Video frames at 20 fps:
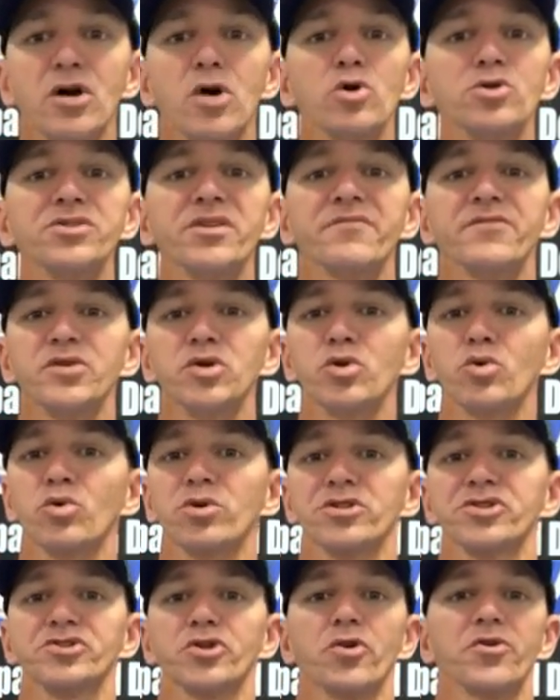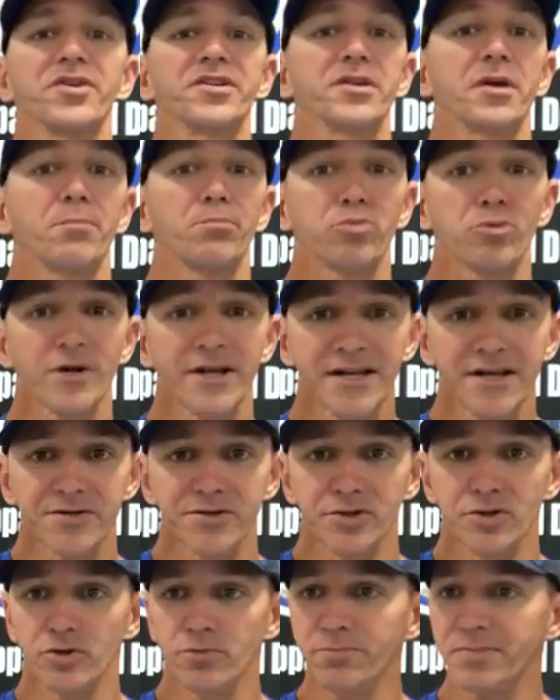Those of you who are starting a
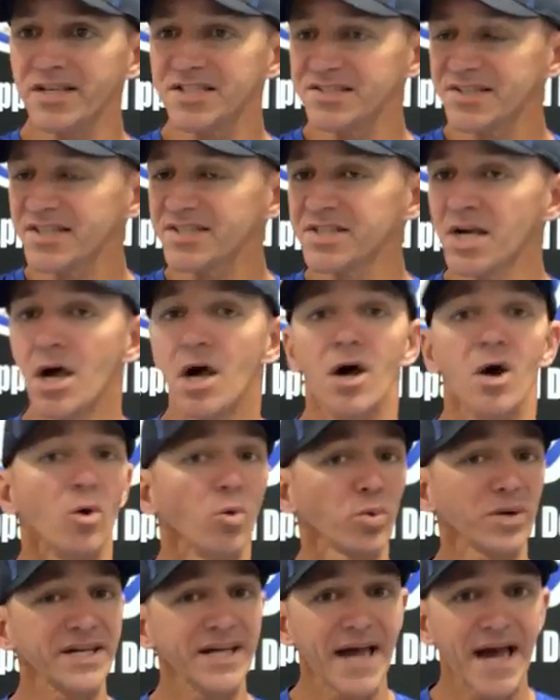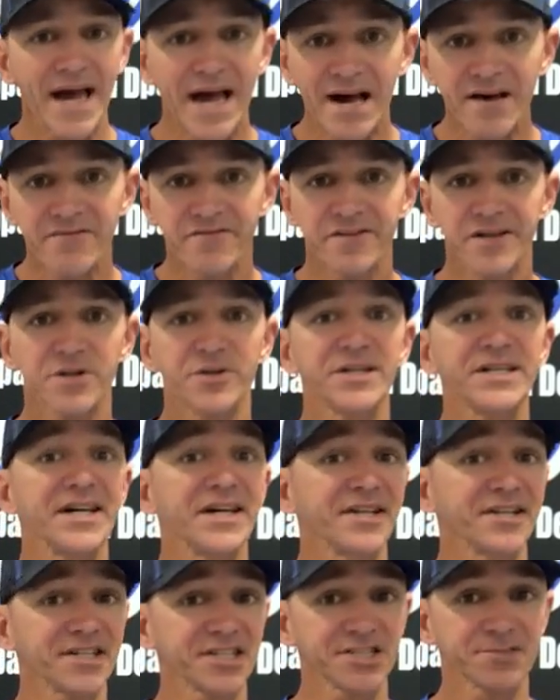brand new business, we have very
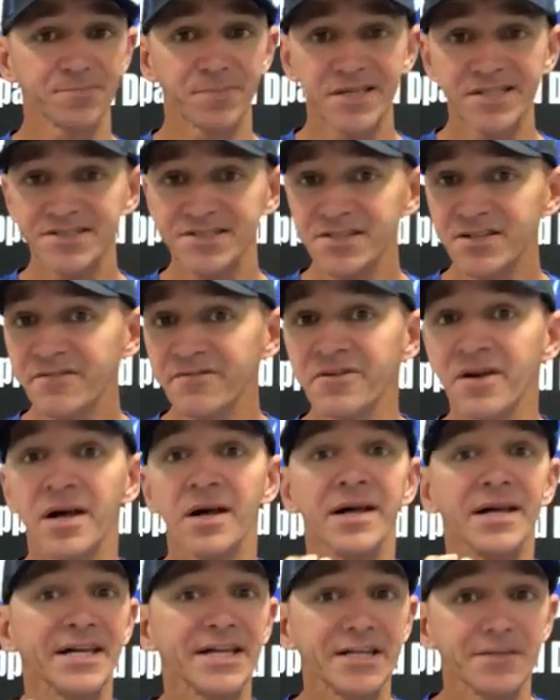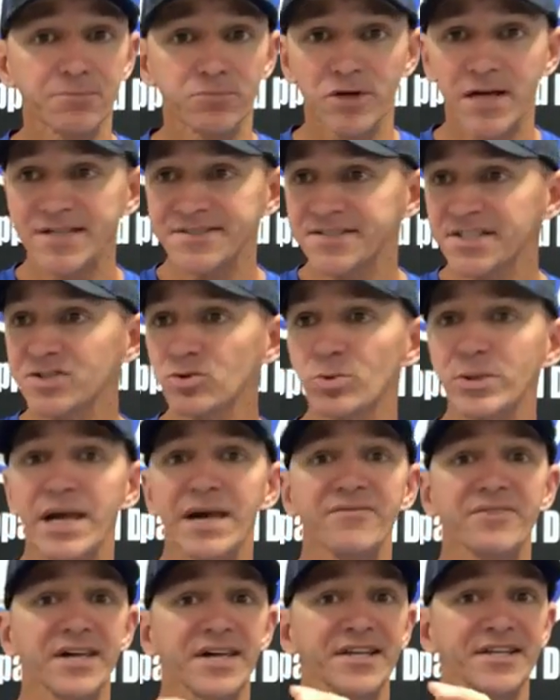inexpensive heat presses. We
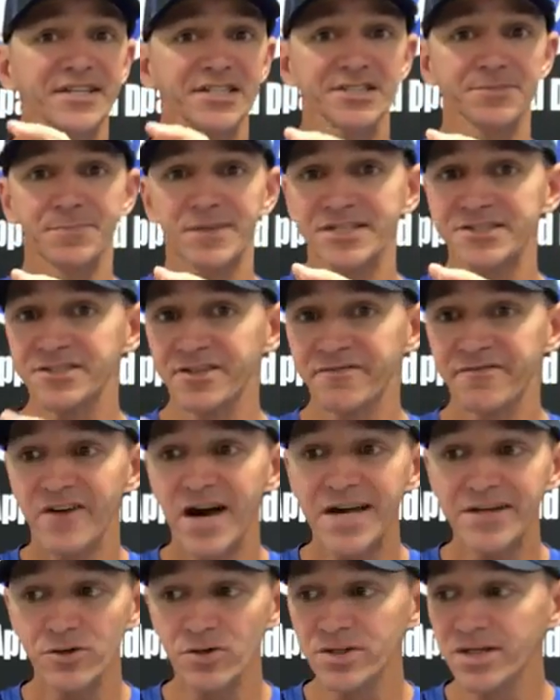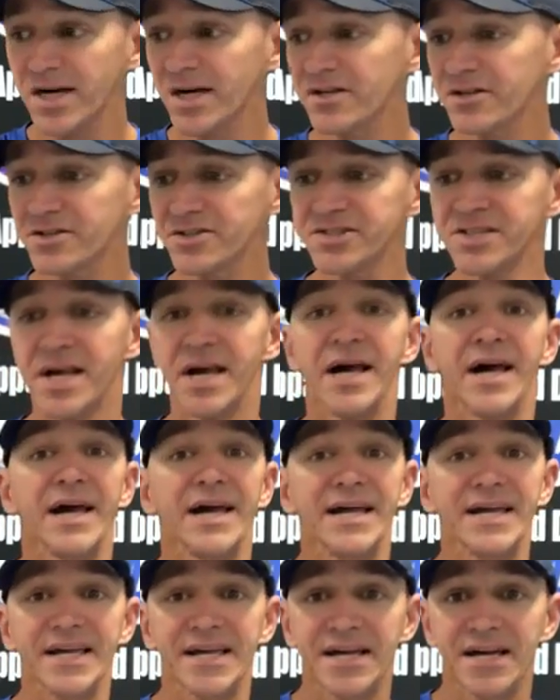have inexpensive vinyl cutters
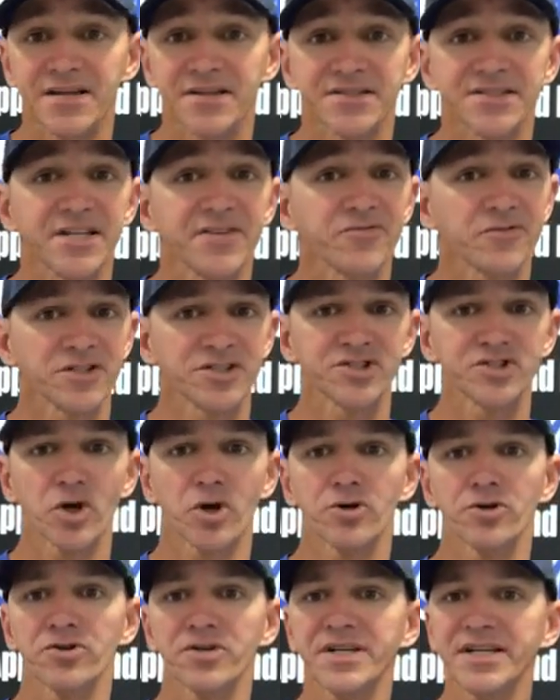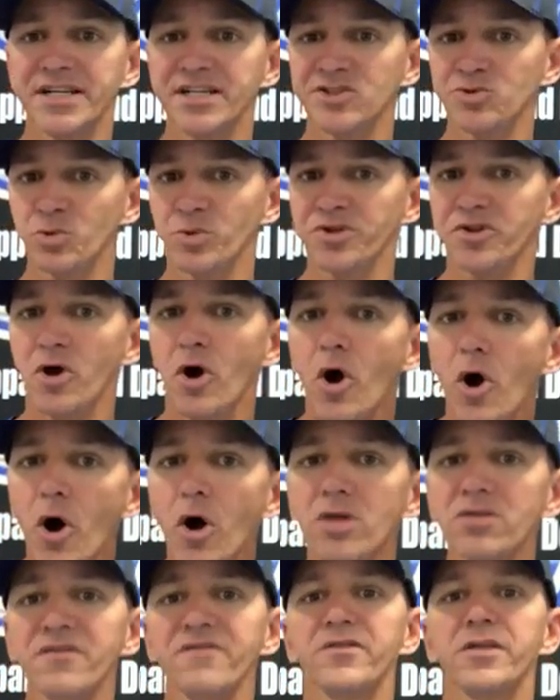and different starter kits with
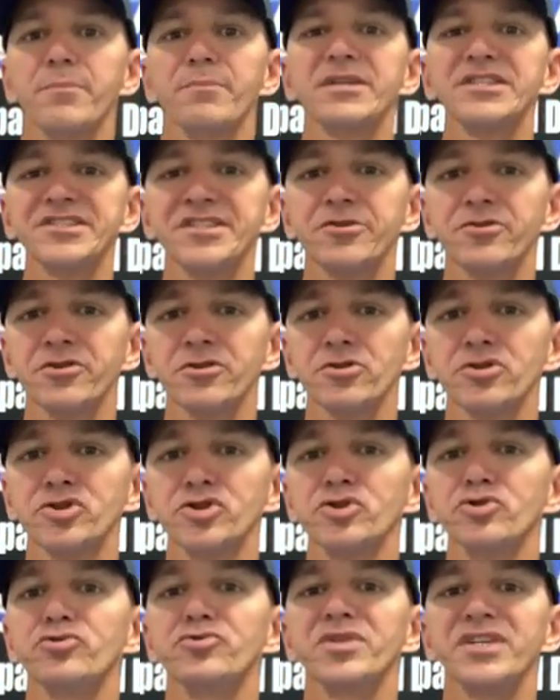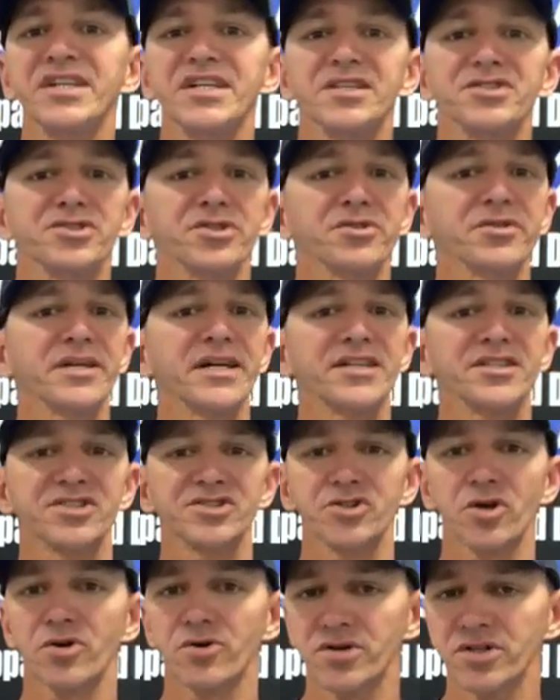all of the materials you need to get
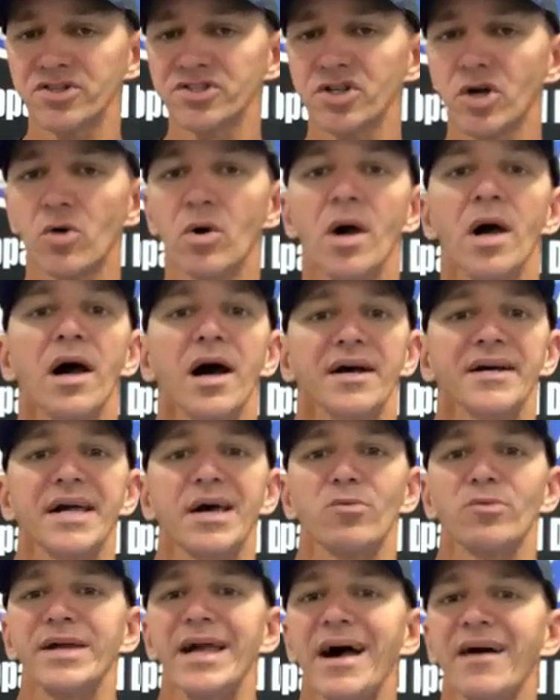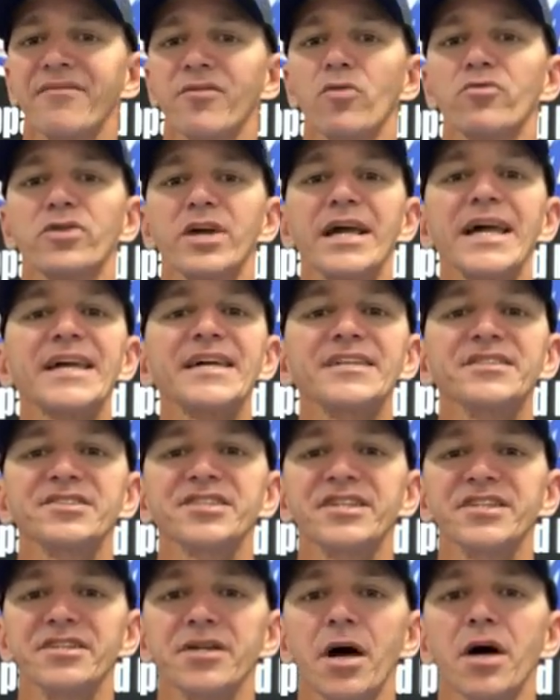started. So again, we have over
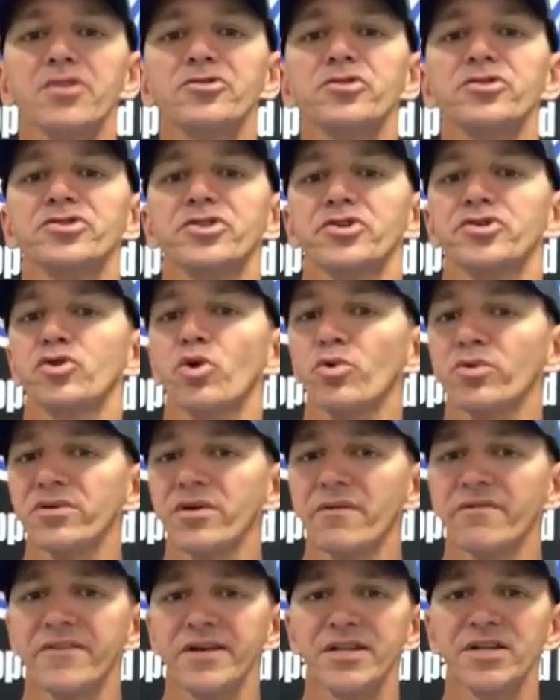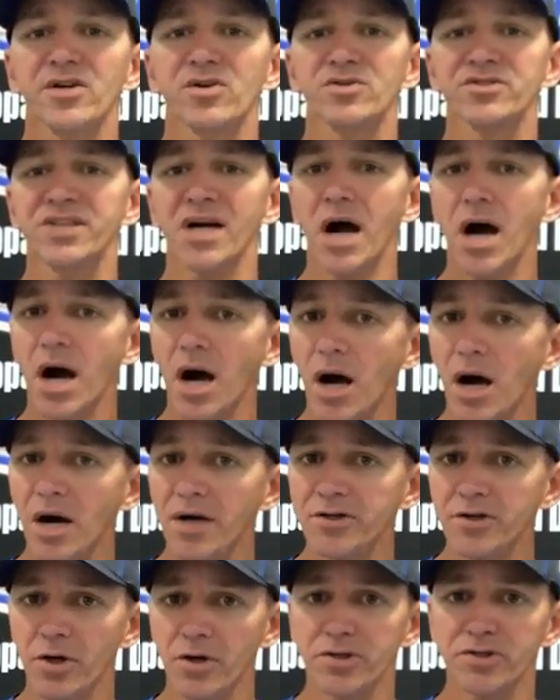1,800 tutorial videos
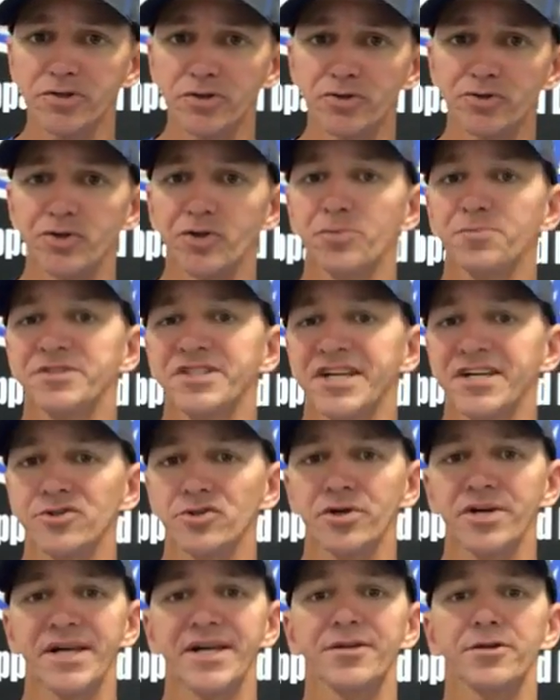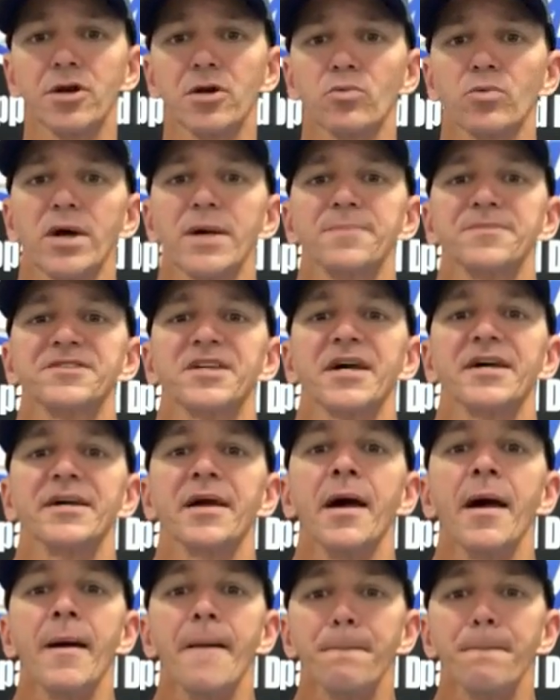on our YouTube channel and our website.